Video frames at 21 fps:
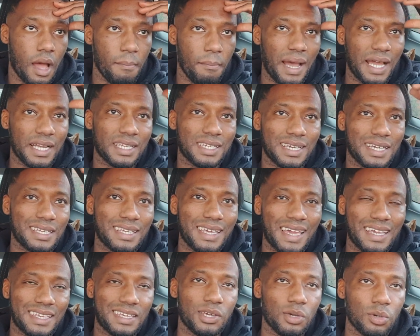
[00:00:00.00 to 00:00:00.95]
a man could
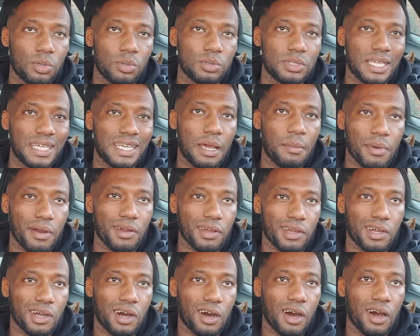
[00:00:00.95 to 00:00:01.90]
get killed in
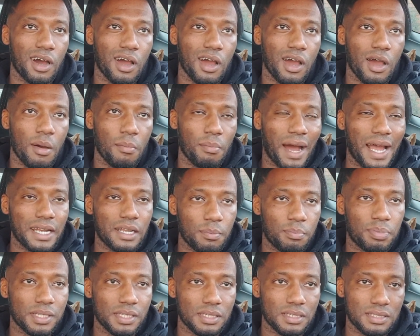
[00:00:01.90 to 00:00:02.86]
America by the
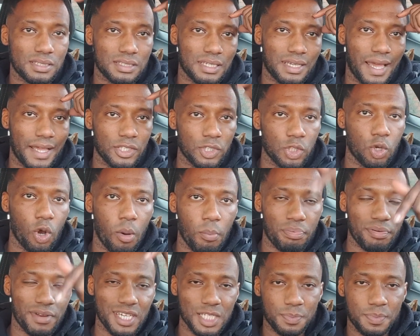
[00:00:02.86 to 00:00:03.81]
police and you got
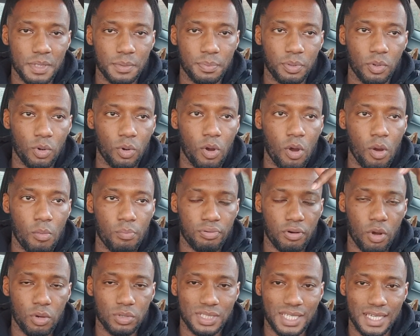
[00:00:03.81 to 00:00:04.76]
British people
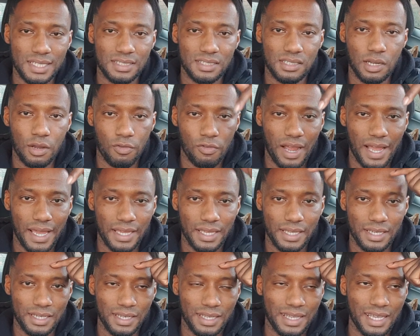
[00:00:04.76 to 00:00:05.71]
protesting and
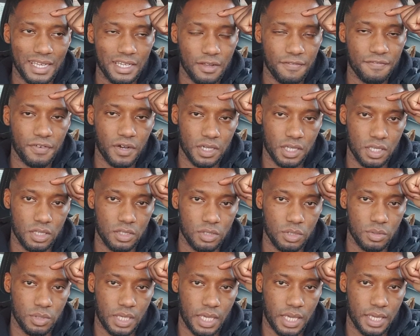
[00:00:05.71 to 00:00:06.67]
rioting in the fucking
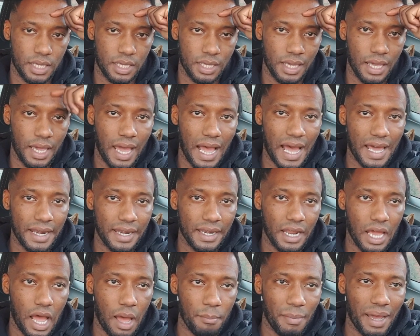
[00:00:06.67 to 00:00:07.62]
UK. And
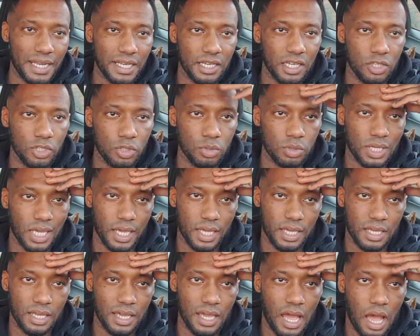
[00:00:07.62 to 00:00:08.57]
a man in the
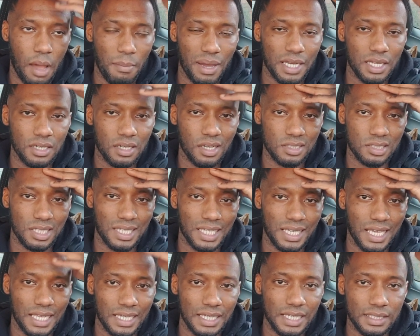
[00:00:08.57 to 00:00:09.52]
UK, a man in London
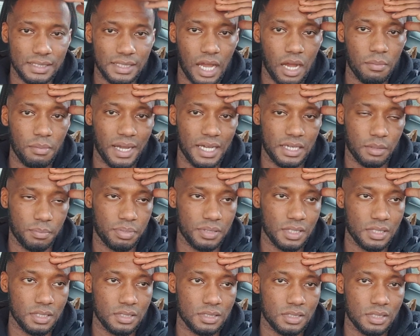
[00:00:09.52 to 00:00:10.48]
get licked down by the
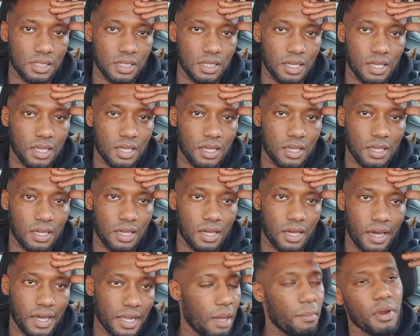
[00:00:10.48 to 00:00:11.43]
police
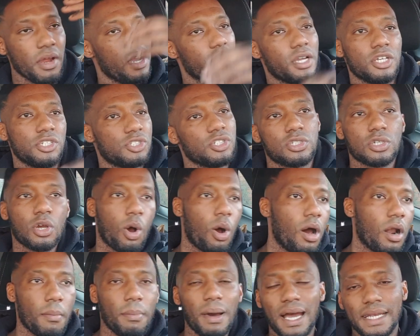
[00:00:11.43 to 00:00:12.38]
and Americans just go
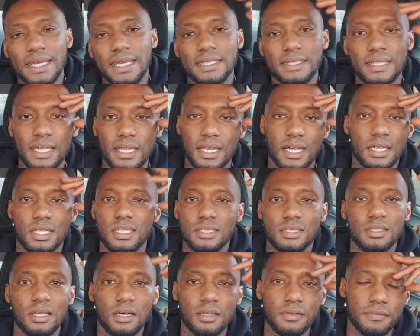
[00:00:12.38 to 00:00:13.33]
on about their day like
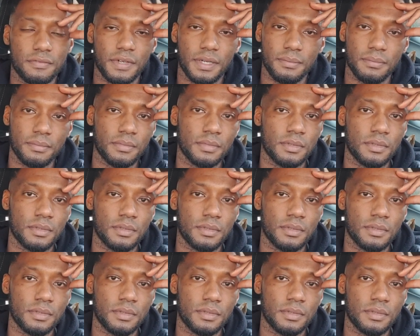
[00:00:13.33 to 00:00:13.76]
it's nothing, fam.